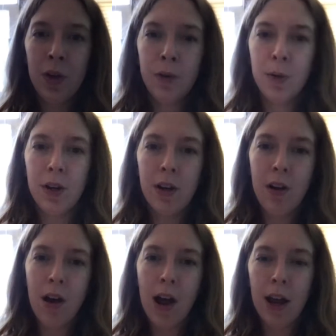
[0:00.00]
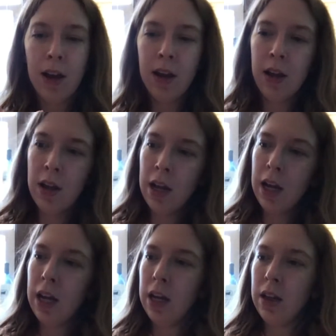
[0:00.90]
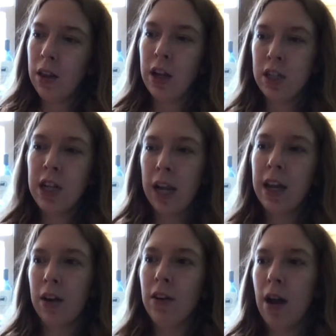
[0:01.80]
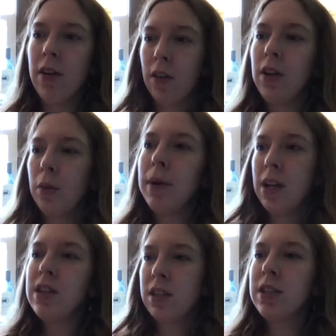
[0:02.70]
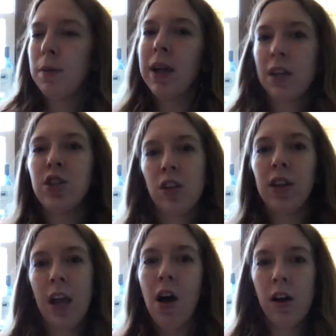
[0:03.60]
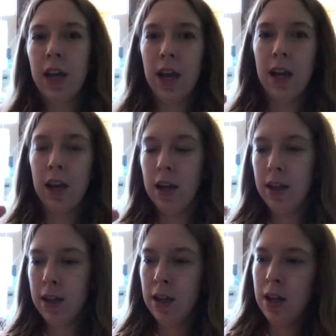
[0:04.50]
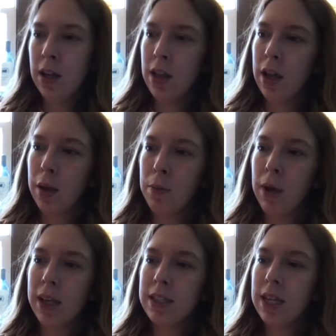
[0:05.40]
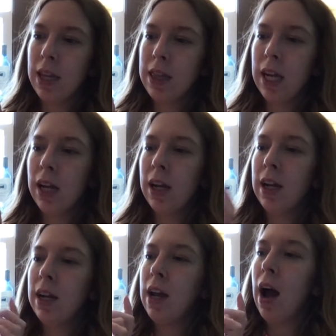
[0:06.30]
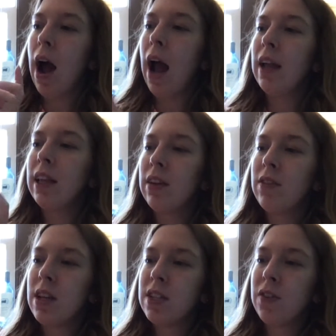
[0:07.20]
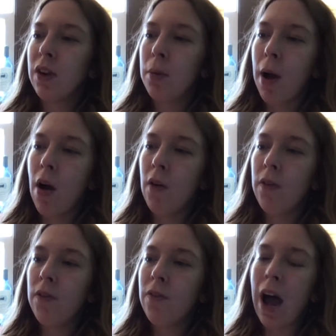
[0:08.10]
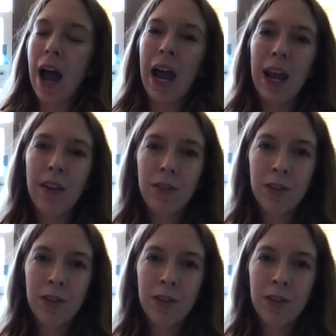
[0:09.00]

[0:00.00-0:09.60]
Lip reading: put it on, and you like shake it around a little bit just to make sure they all get like mixed in there. Now I leave this for about 2